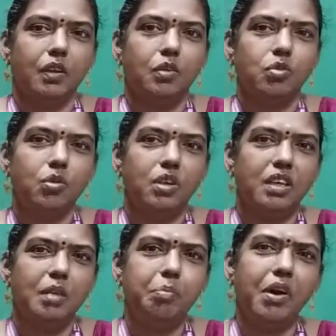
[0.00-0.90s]
So,
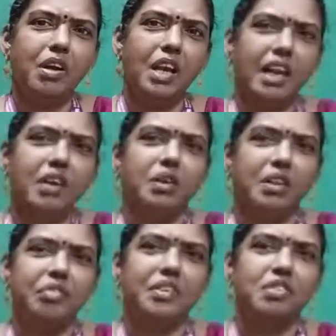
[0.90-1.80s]
keep on. I have to
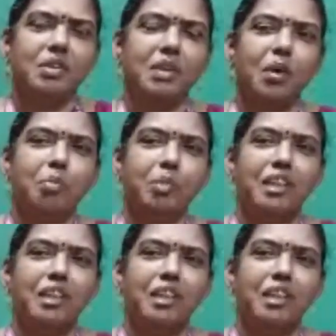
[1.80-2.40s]
refresh your topic.